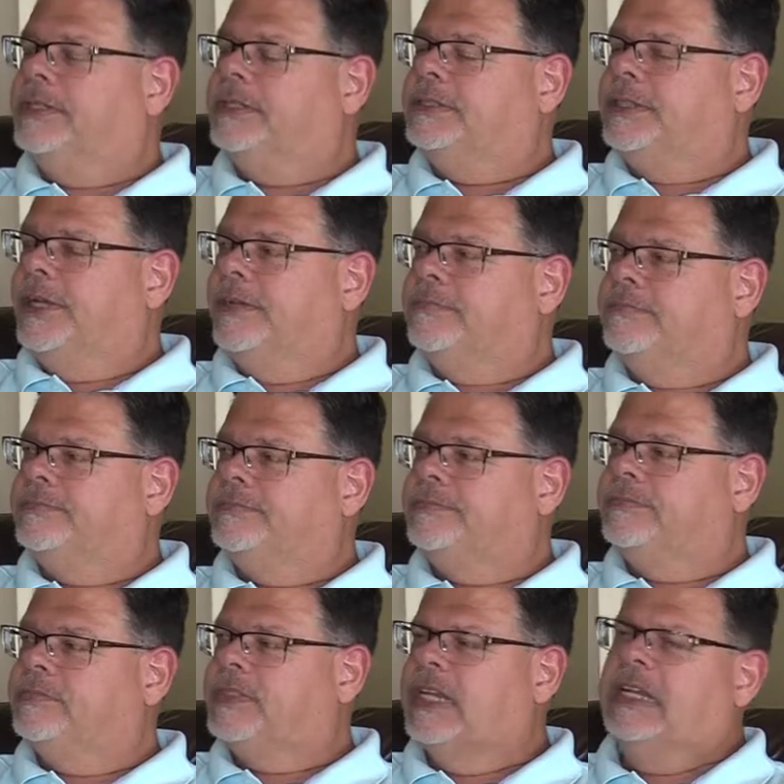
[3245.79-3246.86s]
So
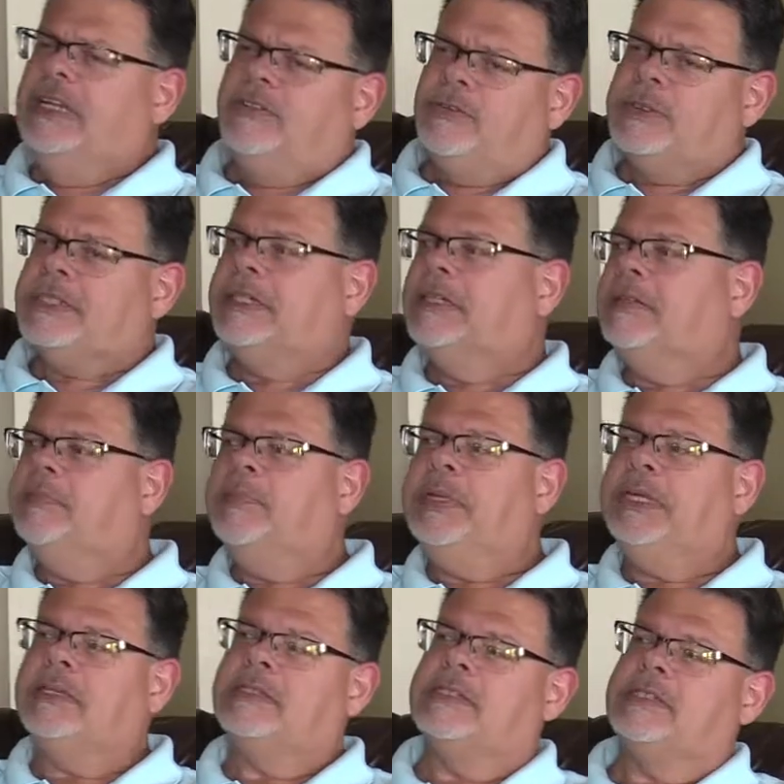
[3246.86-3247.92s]
it's an interesting
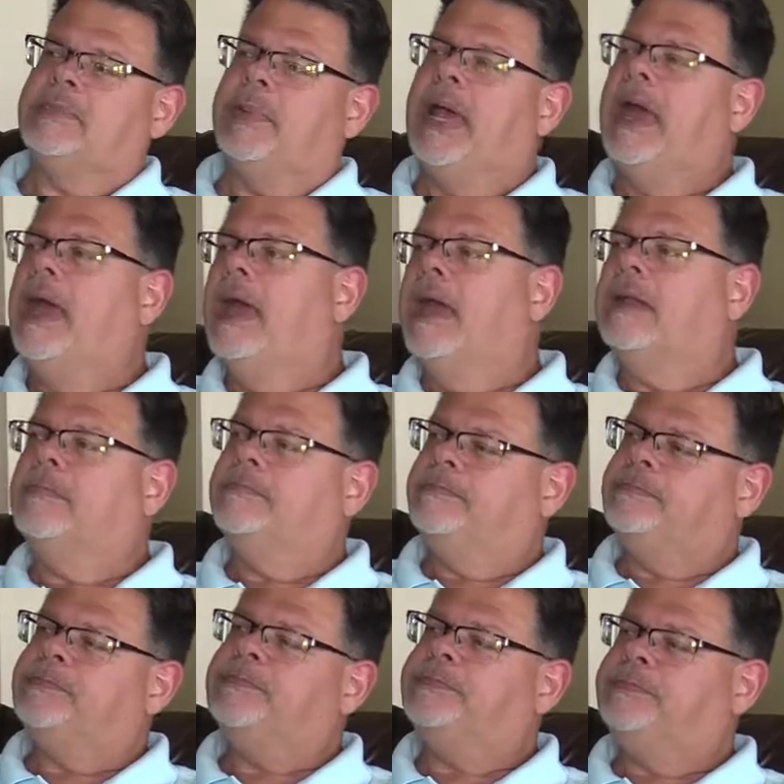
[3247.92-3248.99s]
mixed bag.
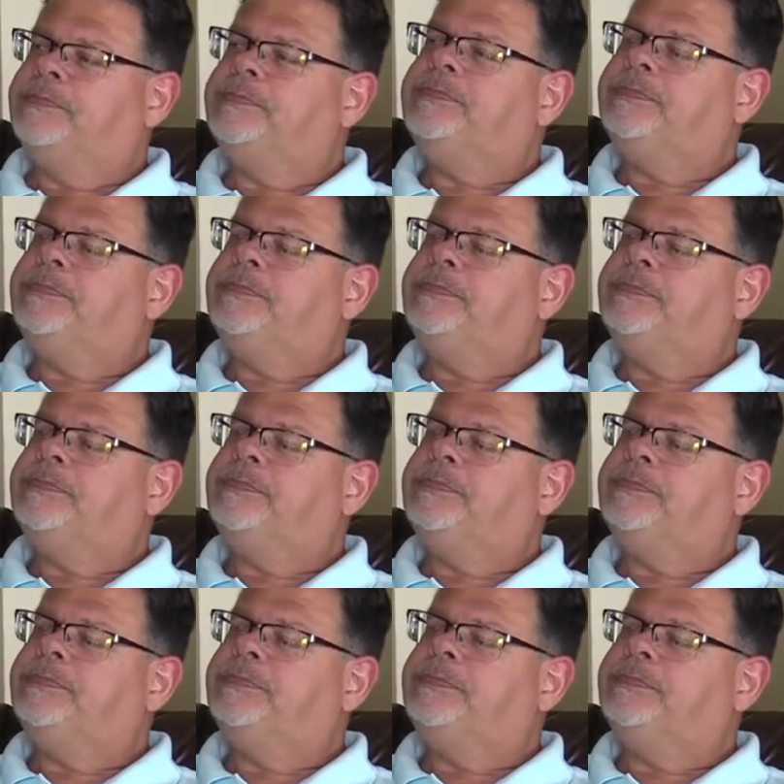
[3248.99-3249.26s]
Yeah.